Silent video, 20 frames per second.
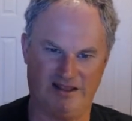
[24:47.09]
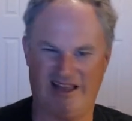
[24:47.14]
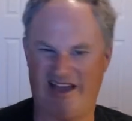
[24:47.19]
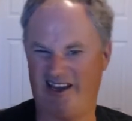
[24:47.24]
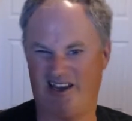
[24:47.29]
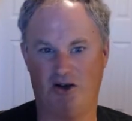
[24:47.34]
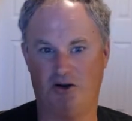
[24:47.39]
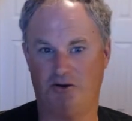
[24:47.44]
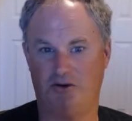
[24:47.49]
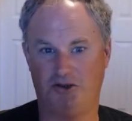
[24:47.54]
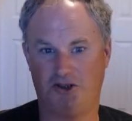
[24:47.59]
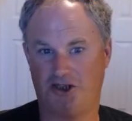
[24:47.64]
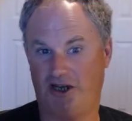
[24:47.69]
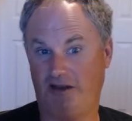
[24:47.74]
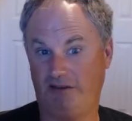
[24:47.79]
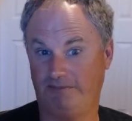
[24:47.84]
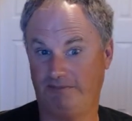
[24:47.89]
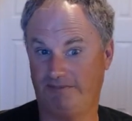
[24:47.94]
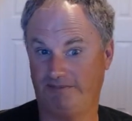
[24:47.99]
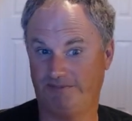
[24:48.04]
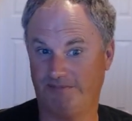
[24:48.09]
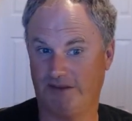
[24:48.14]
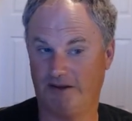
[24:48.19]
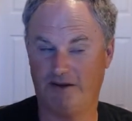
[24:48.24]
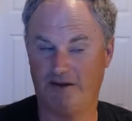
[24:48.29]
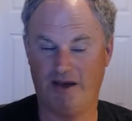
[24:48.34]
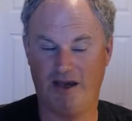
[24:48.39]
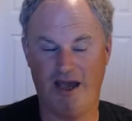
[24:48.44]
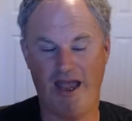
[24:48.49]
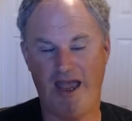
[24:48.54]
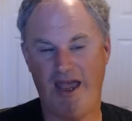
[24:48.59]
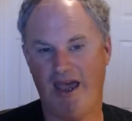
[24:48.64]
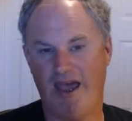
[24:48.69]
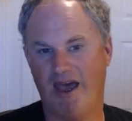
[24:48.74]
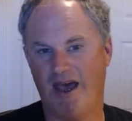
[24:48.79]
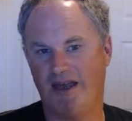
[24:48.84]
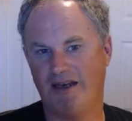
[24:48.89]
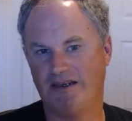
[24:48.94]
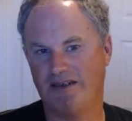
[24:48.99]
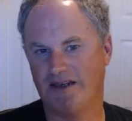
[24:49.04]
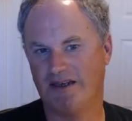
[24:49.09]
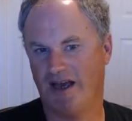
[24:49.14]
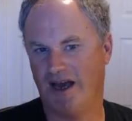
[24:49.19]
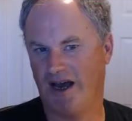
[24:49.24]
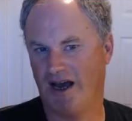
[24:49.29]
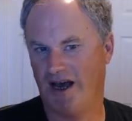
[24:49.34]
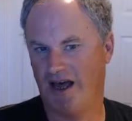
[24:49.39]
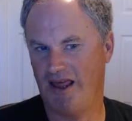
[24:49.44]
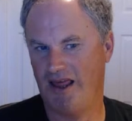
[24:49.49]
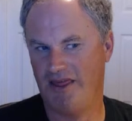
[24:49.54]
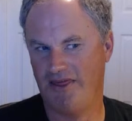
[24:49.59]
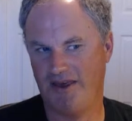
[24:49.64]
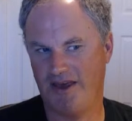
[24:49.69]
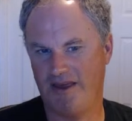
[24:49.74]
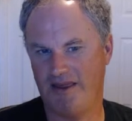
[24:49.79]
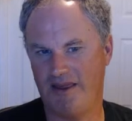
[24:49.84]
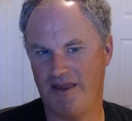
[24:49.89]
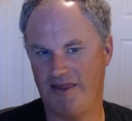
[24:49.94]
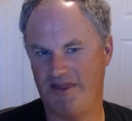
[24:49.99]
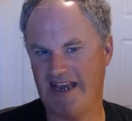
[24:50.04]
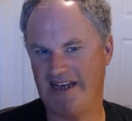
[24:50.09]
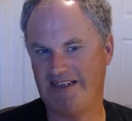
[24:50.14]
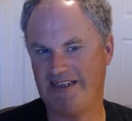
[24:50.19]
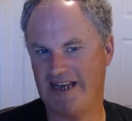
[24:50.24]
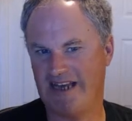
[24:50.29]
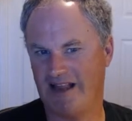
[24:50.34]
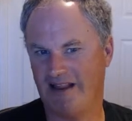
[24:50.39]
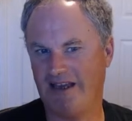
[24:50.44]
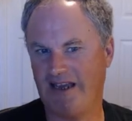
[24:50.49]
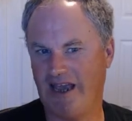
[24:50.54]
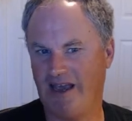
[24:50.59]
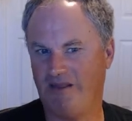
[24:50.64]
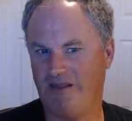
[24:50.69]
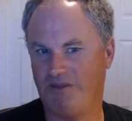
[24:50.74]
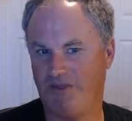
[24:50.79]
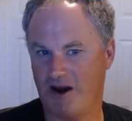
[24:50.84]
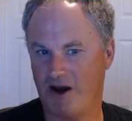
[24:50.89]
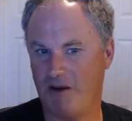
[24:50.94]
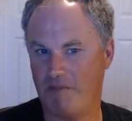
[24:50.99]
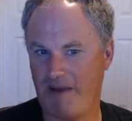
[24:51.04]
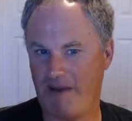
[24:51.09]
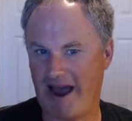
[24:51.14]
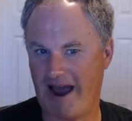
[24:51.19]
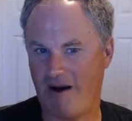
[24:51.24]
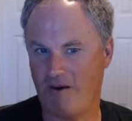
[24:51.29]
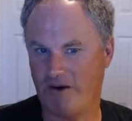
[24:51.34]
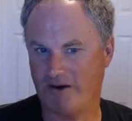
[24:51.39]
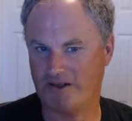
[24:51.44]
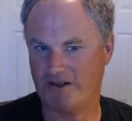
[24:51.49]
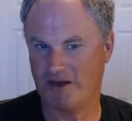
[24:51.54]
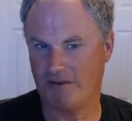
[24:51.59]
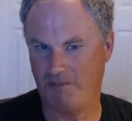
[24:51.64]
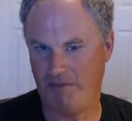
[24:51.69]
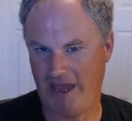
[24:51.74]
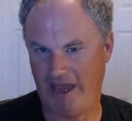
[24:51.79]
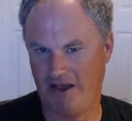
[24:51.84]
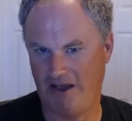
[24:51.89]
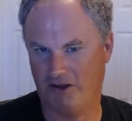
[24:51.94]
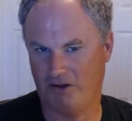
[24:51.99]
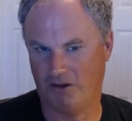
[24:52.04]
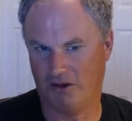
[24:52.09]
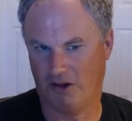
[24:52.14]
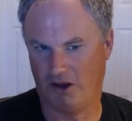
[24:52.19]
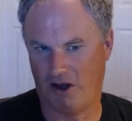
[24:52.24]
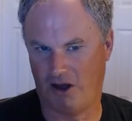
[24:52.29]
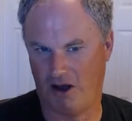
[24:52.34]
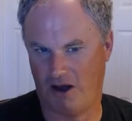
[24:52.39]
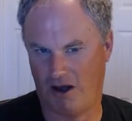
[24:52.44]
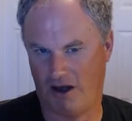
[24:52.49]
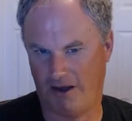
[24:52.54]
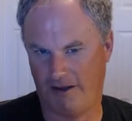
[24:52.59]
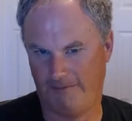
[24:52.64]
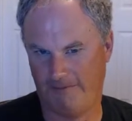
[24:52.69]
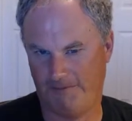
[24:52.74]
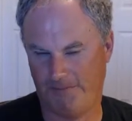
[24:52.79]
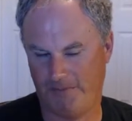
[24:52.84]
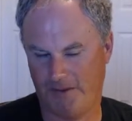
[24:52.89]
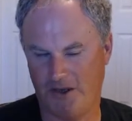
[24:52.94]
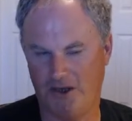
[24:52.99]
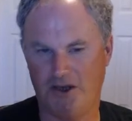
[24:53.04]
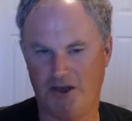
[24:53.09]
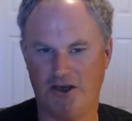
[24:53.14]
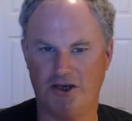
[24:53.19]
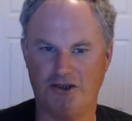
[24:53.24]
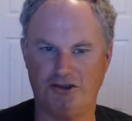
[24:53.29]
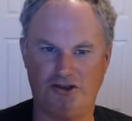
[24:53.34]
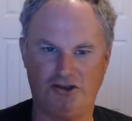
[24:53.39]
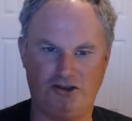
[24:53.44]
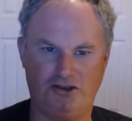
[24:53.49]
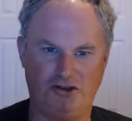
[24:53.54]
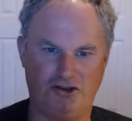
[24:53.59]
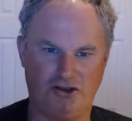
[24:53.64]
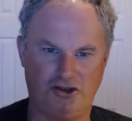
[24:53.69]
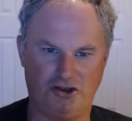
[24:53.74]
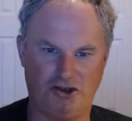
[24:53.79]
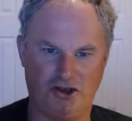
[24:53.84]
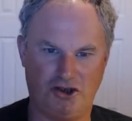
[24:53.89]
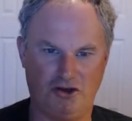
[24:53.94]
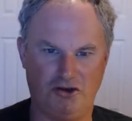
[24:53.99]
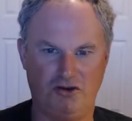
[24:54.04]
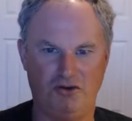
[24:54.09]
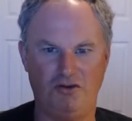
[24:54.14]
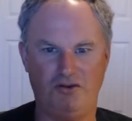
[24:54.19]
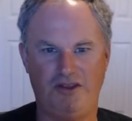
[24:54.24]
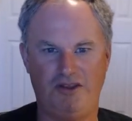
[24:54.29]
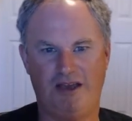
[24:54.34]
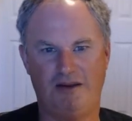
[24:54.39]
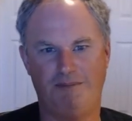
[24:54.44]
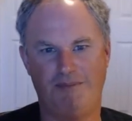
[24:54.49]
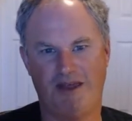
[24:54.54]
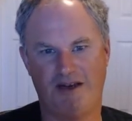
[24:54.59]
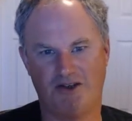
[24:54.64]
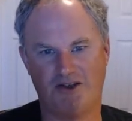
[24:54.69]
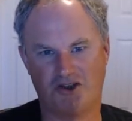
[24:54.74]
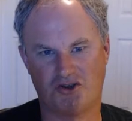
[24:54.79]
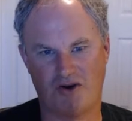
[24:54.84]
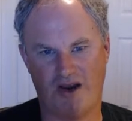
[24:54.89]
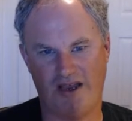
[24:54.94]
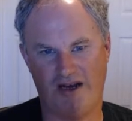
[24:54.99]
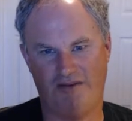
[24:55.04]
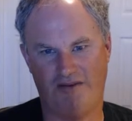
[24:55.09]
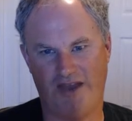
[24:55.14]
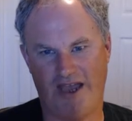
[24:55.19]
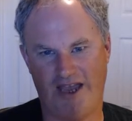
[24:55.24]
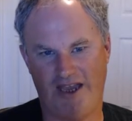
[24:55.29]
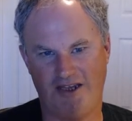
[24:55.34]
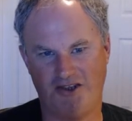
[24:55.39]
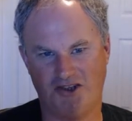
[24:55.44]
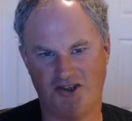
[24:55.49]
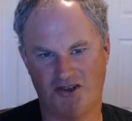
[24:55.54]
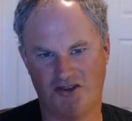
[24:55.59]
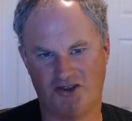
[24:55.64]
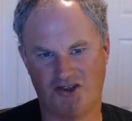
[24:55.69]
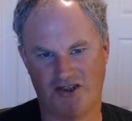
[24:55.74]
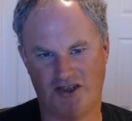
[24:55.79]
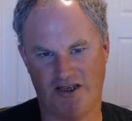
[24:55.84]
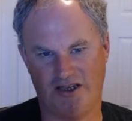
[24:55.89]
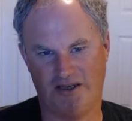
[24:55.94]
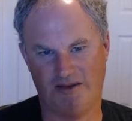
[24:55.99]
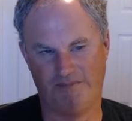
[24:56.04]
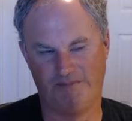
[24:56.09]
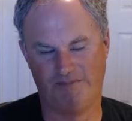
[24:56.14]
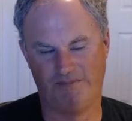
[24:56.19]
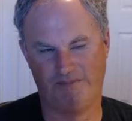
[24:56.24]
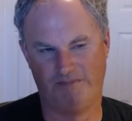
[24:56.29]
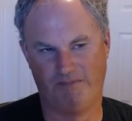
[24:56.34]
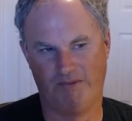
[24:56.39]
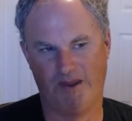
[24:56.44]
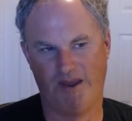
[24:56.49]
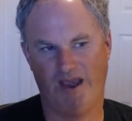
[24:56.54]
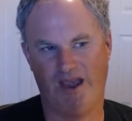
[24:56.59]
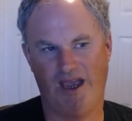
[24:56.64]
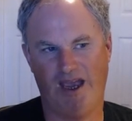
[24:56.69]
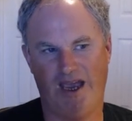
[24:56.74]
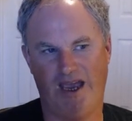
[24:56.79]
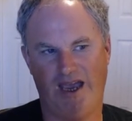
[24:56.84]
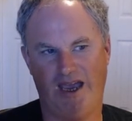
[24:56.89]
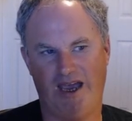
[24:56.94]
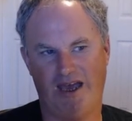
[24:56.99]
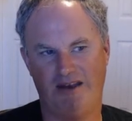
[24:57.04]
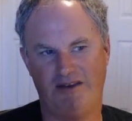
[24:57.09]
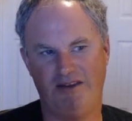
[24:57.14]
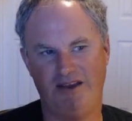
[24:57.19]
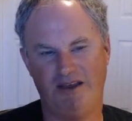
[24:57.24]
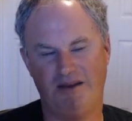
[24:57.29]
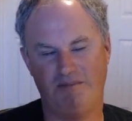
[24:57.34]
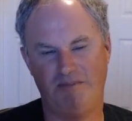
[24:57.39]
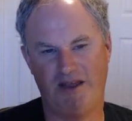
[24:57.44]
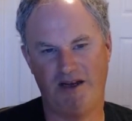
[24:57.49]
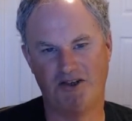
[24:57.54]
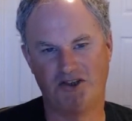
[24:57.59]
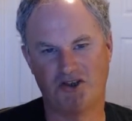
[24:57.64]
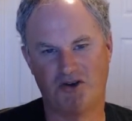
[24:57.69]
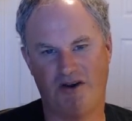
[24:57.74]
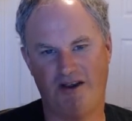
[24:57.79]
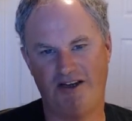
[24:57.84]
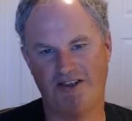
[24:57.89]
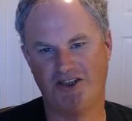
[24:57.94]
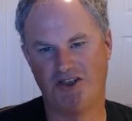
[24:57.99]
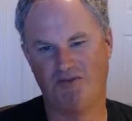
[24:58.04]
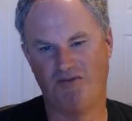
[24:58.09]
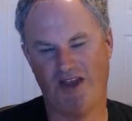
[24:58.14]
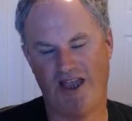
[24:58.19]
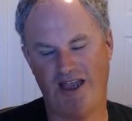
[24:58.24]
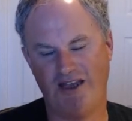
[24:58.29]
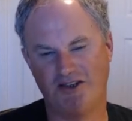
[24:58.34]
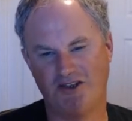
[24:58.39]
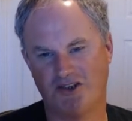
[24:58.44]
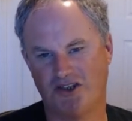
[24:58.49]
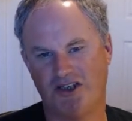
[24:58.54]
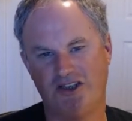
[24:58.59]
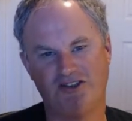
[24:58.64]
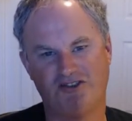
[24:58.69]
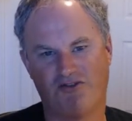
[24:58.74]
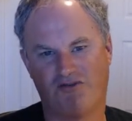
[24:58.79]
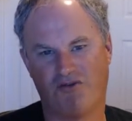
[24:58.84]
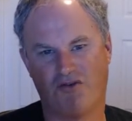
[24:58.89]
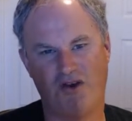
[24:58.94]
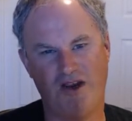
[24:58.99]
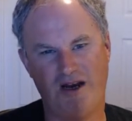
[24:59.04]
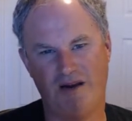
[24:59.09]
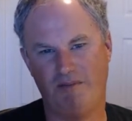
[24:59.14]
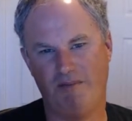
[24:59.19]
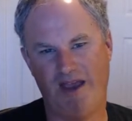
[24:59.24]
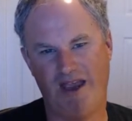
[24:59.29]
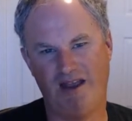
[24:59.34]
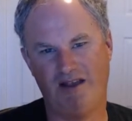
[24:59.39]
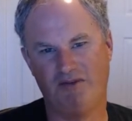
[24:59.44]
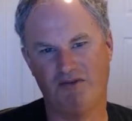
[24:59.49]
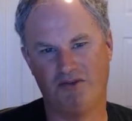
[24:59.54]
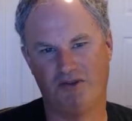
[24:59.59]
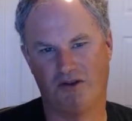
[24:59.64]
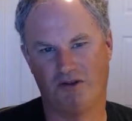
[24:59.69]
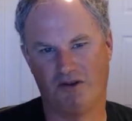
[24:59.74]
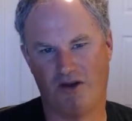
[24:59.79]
like OSHA, and then they delegate their power to make law to the administrative agency. And the administrative agency is free to make the